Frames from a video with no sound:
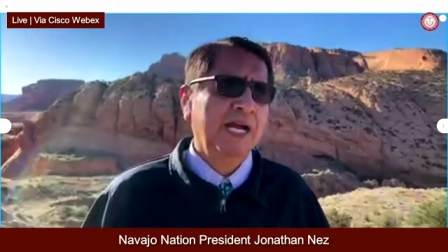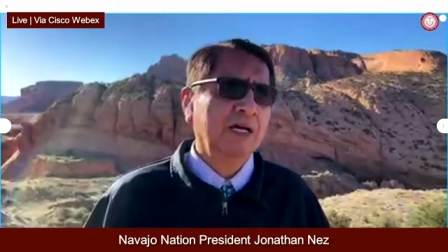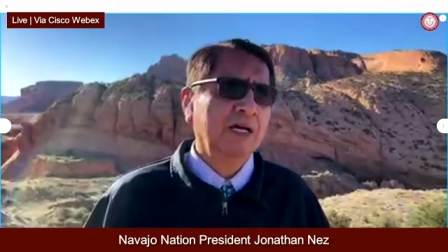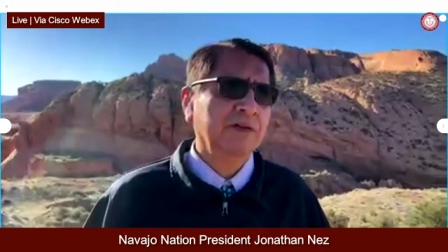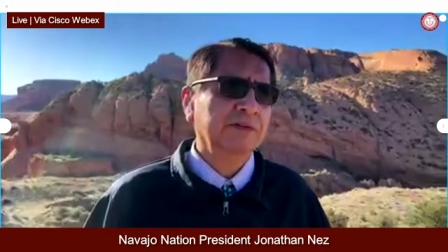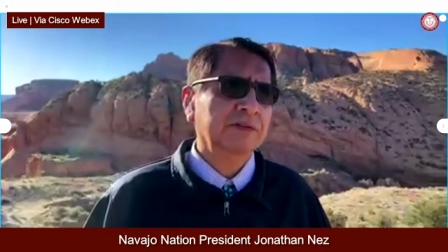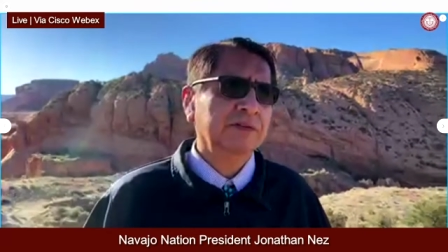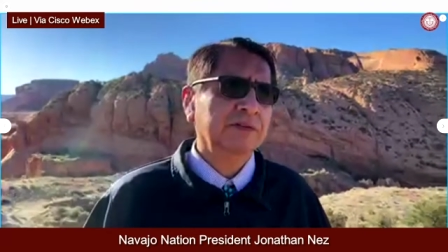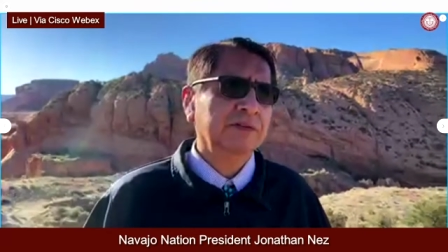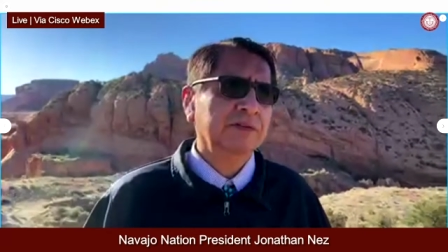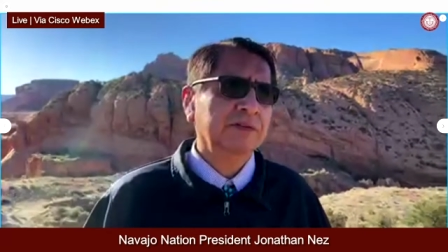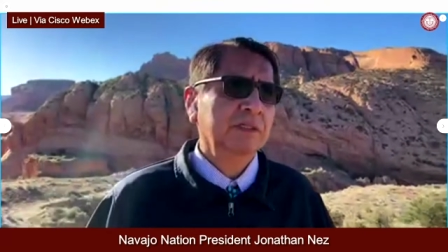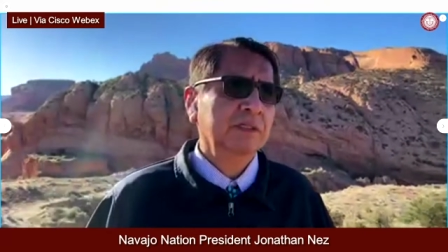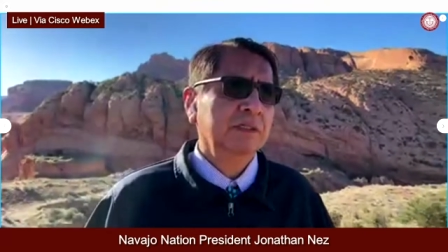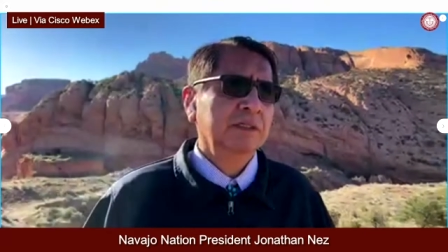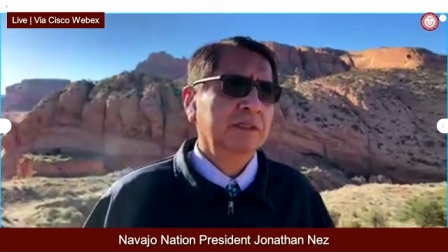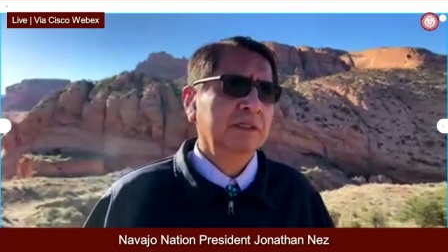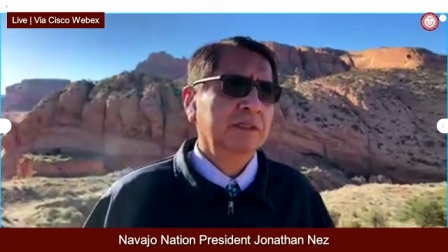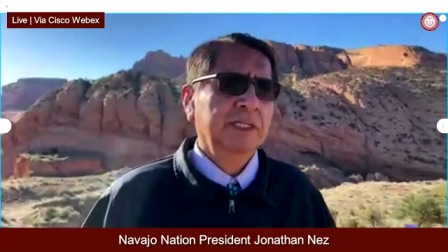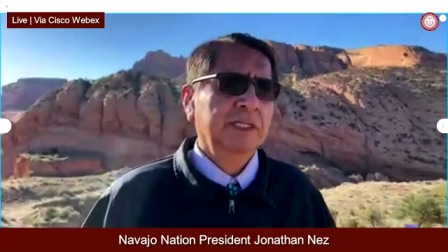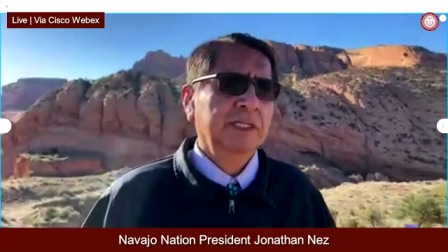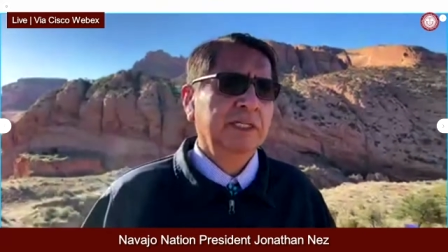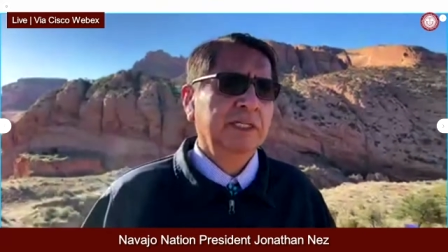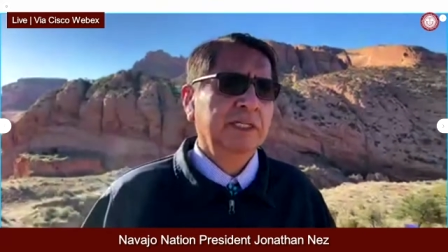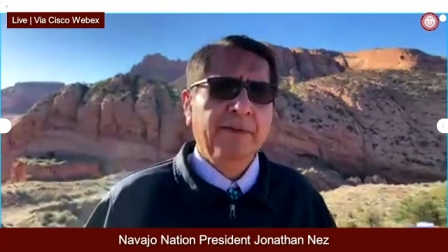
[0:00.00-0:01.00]
Health,
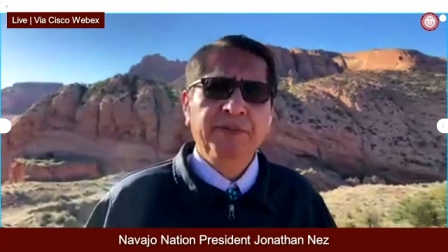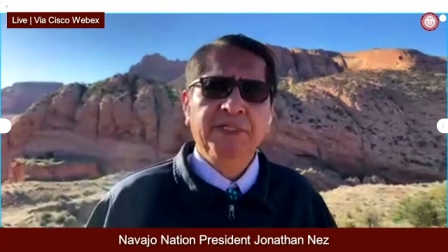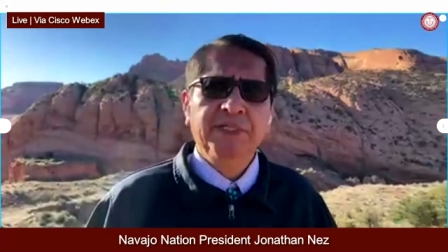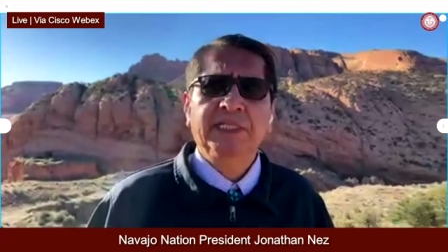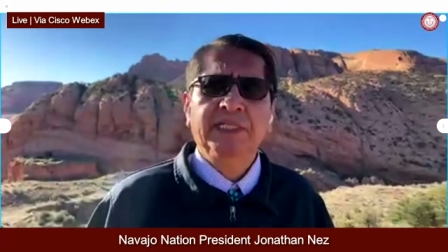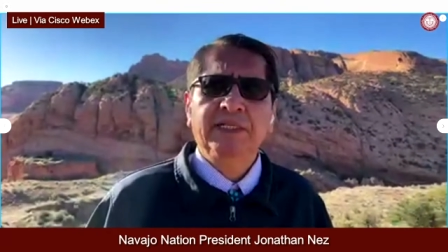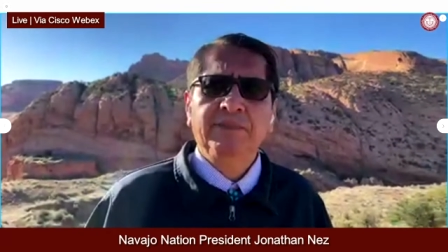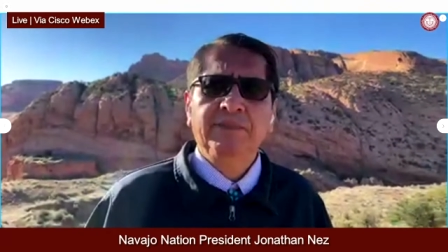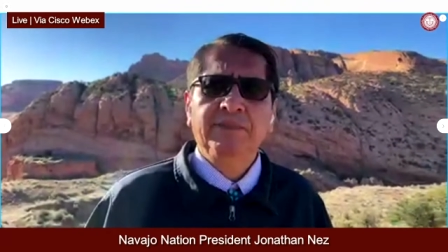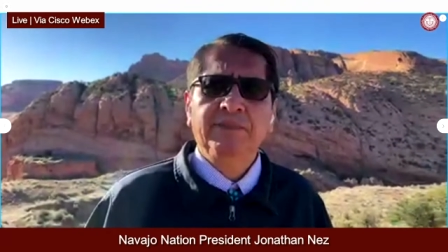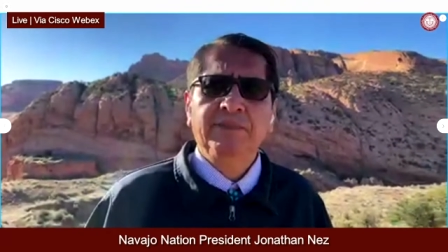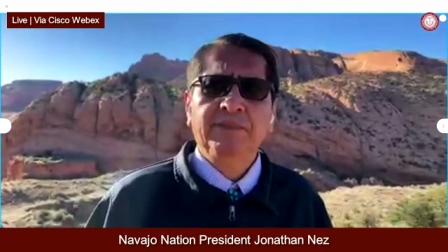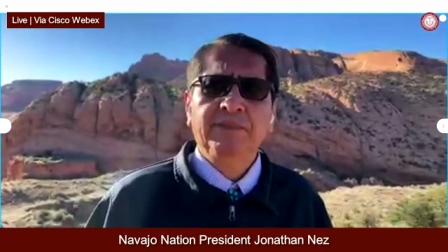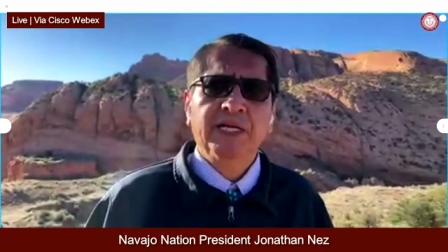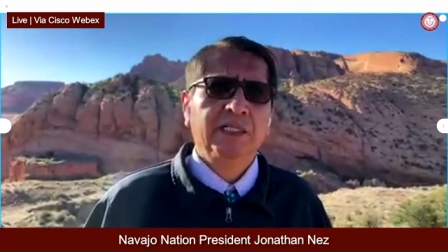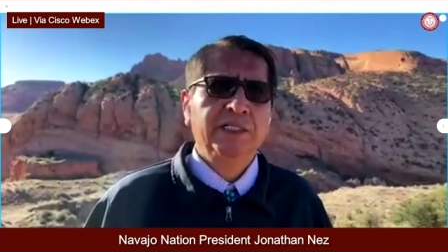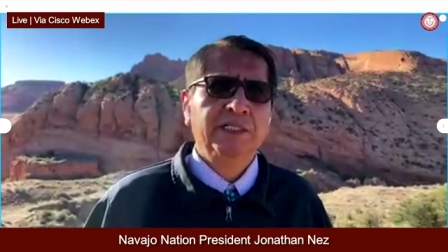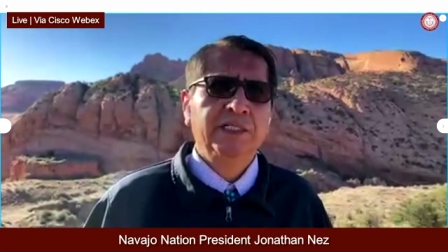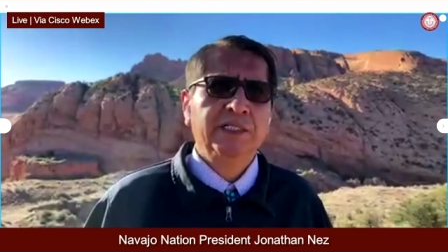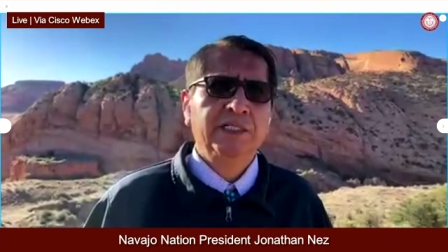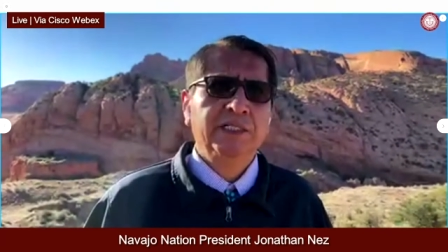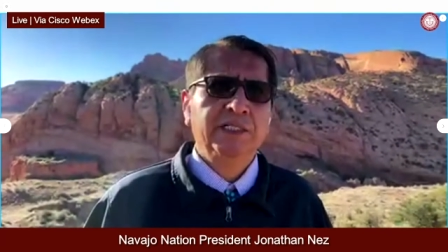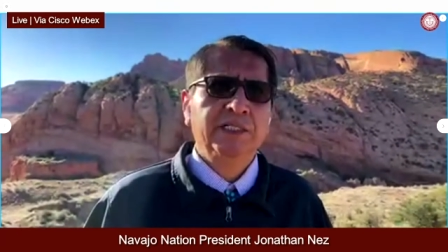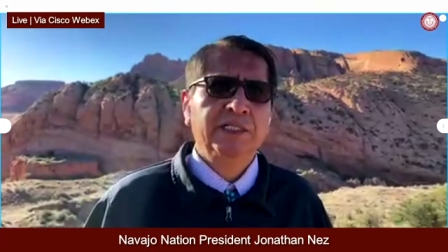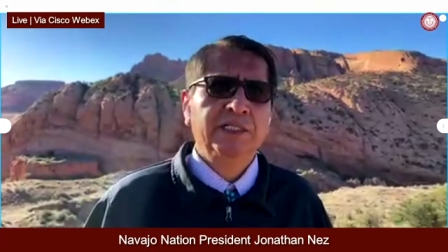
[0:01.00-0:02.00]
the
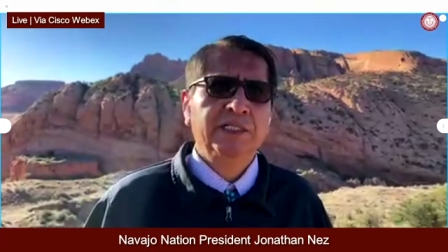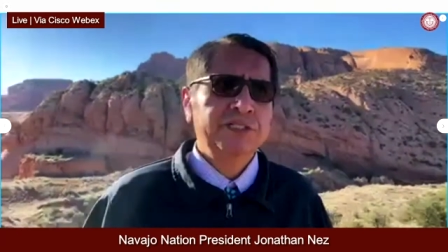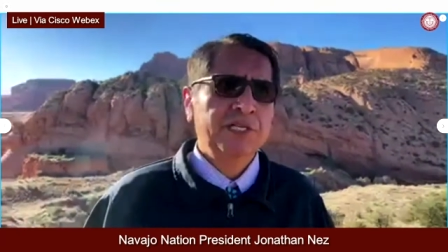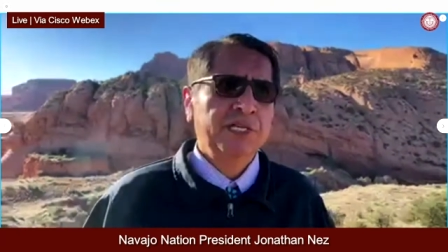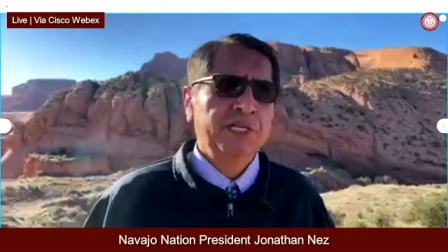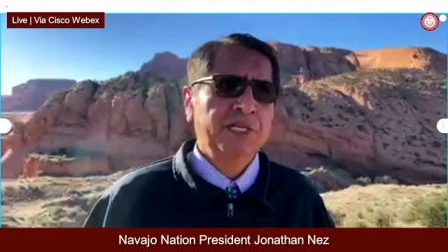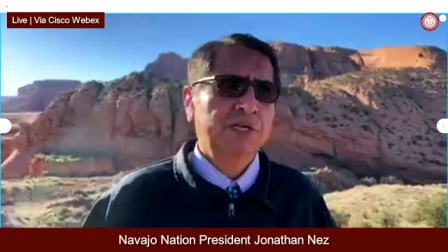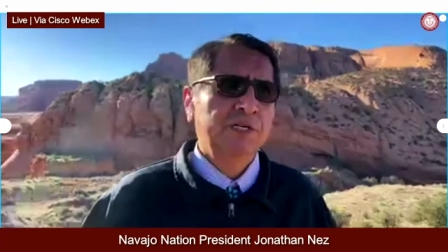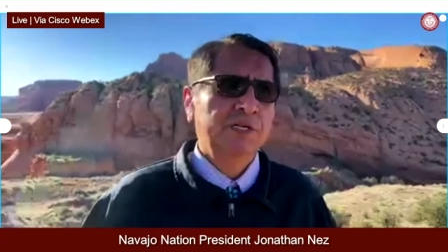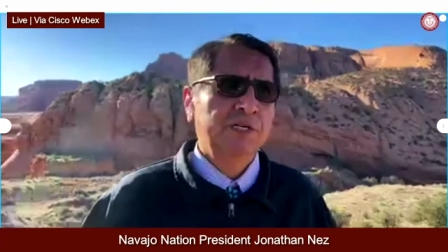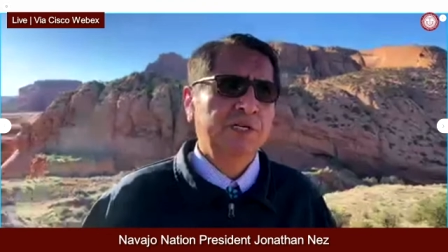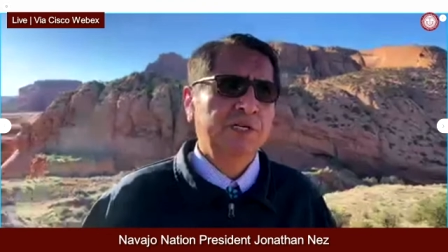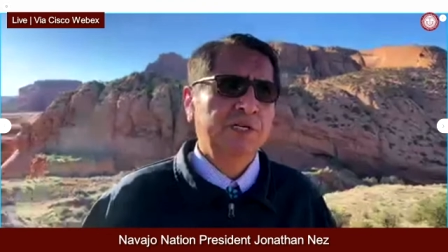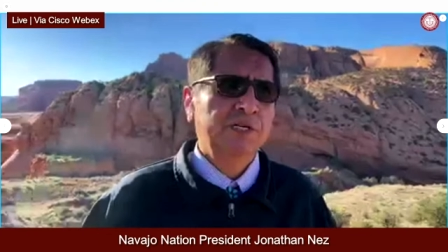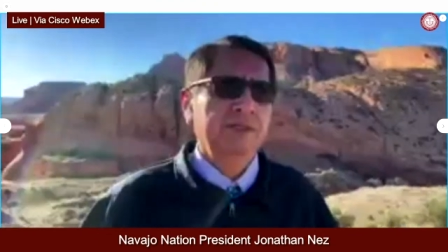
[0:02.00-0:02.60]
Epidemiology Center,